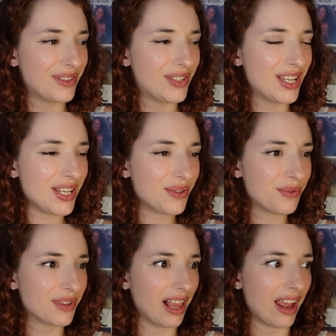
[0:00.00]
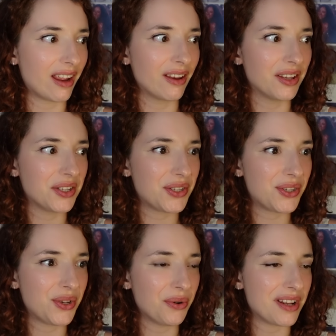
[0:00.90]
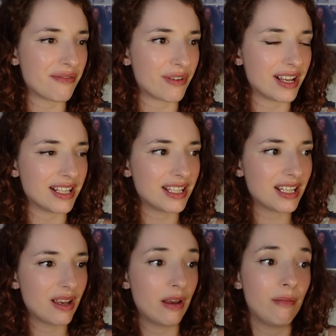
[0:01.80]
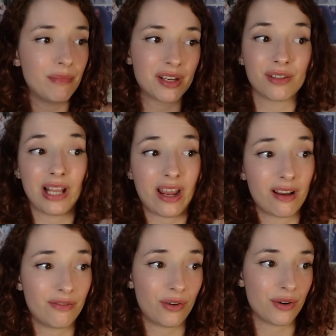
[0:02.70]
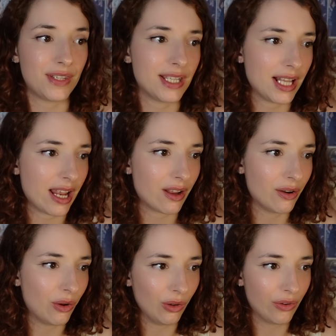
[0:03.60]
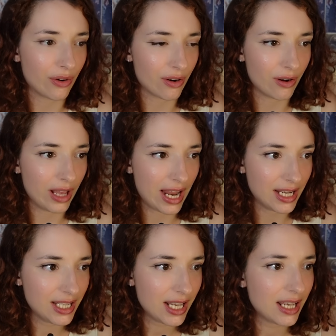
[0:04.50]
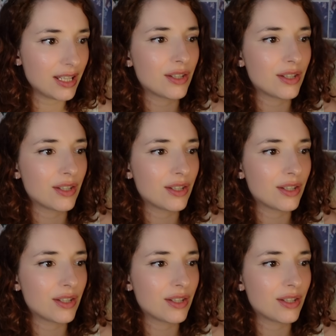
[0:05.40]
this was like so different because like, of course, it's like an older editing.